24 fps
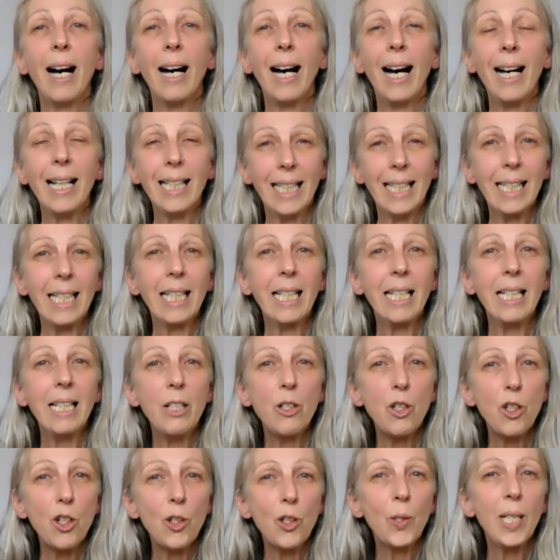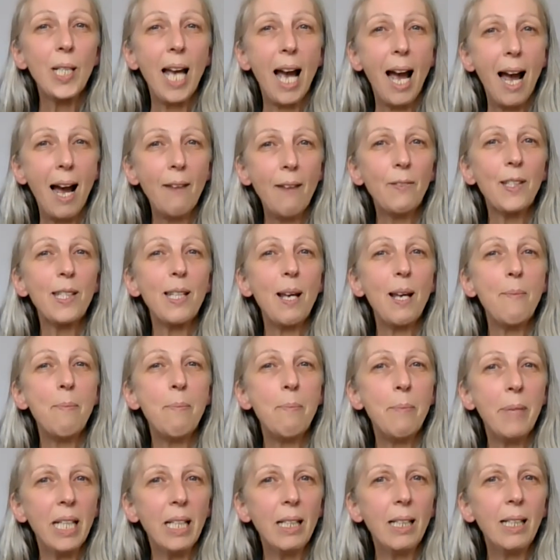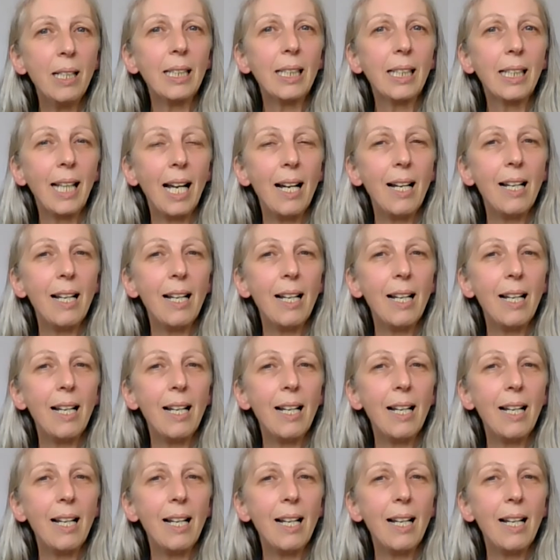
ideally should have some milk.